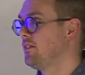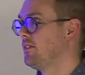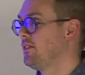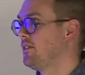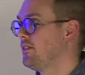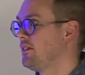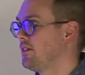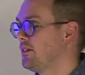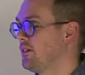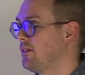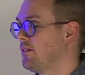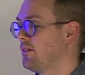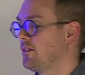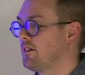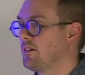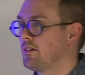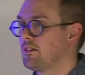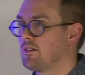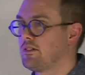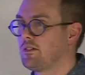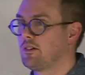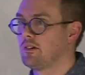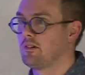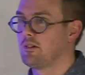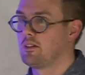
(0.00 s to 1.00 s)
to
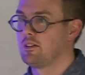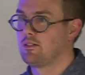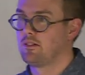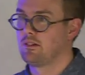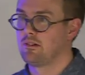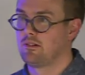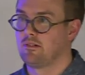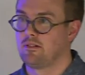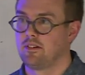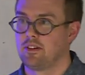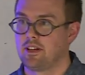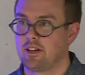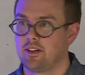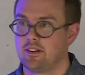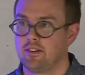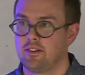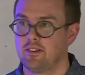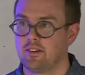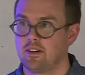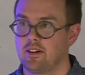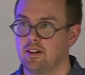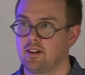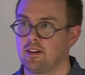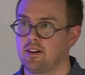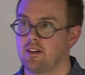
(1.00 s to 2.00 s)
control their own
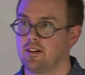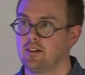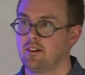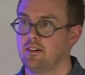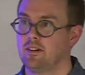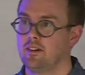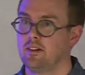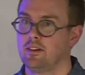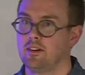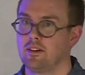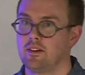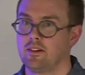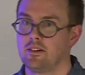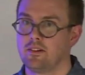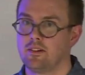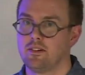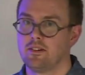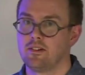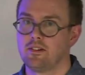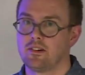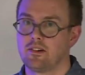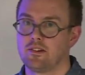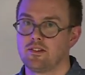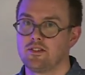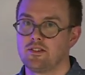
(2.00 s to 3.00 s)
data and
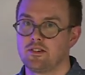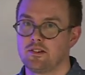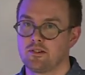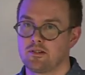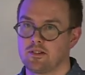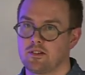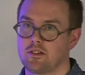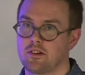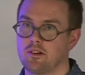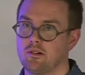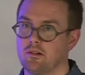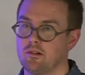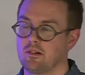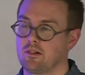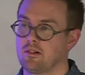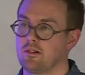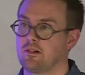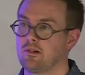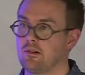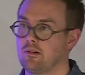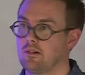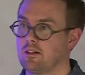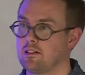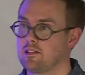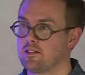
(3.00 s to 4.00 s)
not use Go
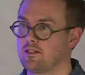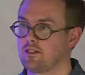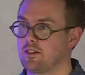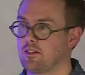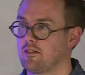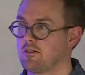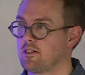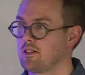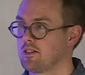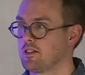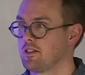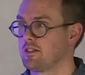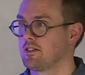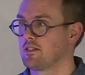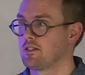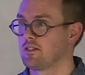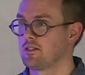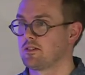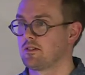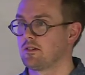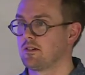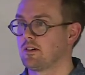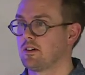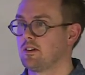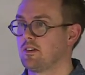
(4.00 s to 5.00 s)
Google services and
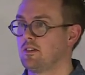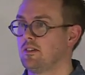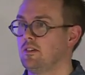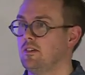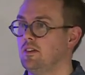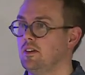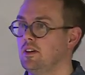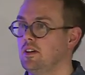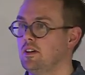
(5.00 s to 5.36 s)
so on.